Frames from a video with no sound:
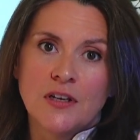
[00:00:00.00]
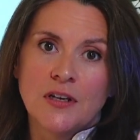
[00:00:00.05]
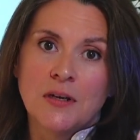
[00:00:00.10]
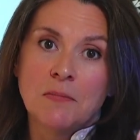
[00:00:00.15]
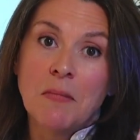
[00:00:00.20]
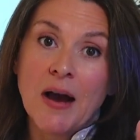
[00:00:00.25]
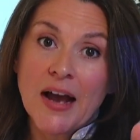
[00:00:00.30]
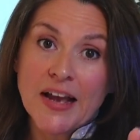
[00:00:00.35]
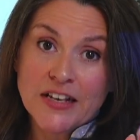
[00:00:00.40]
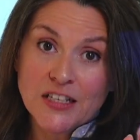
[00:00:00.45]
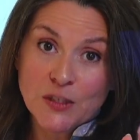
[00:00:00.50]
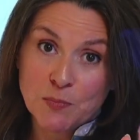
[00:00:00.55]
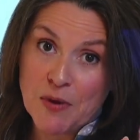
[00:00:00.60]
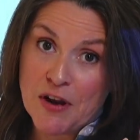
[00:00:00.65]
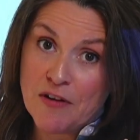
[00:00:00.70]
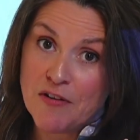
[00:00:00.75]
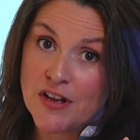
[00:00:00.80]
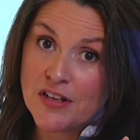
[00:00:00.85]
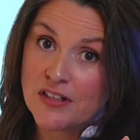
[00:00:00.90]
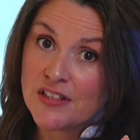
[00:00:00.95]
My
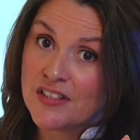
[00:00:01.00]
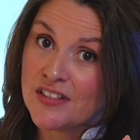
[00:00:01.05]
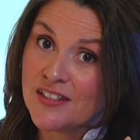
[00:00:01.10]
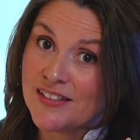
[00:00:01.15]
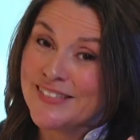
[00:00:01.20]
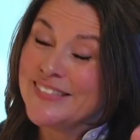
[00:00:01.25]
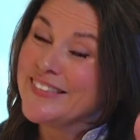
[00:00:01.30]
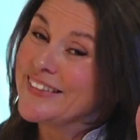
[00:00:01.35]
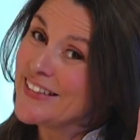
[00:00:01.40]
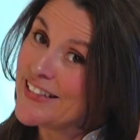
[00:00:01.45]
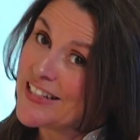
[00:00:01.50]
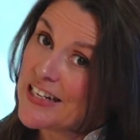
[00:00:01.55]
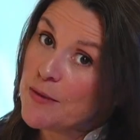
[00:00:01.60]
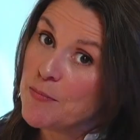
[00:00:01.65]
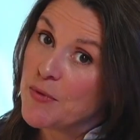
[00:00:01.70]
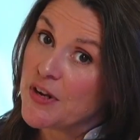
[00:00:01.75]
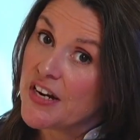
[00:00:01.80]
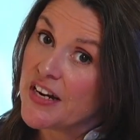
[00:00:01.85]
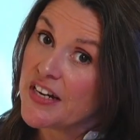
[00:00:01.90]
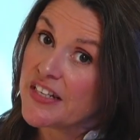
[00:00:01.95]
experience, as
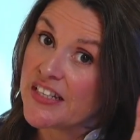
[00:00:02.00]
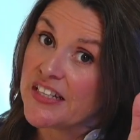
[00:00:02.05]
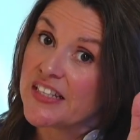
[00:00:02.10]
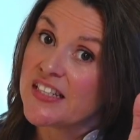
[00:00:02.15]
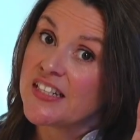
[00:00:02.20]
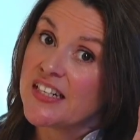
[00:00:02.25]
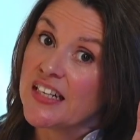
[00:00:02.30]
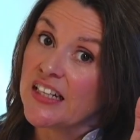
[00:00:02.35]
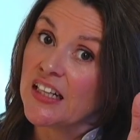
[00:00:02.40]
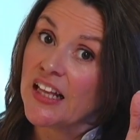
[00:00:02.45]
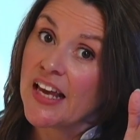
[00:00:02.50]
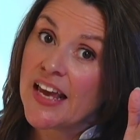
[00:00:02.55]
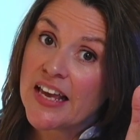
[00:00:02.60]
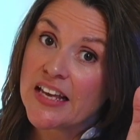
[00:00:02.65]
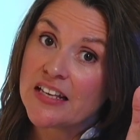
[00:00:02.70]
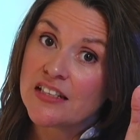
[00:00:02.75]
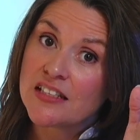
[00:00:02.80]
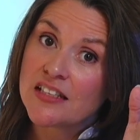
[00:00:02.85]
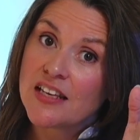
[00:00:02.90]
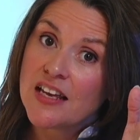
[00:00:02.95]
limited as it still
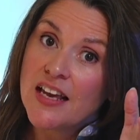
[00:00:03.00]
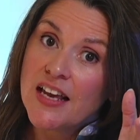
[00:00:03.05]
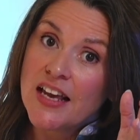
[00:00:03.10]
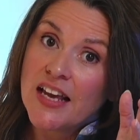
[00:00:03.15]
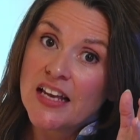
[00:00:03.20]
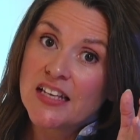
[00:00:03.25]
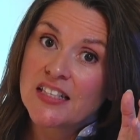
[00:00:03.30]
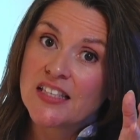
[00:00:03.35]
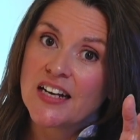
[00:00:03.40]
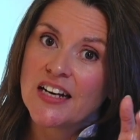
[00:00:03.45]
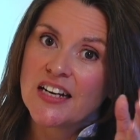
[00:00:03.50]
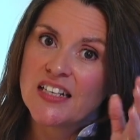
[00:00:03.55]
is that it